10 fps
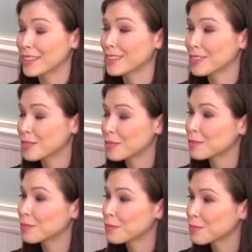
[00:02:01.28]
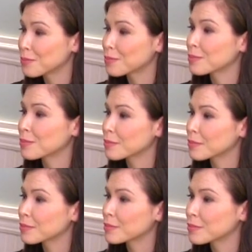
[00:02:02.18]

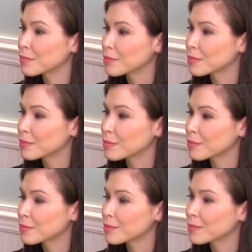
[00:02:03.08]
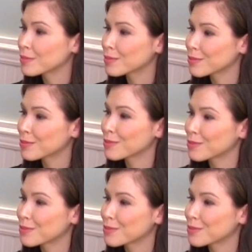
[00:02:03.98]
(not speaking)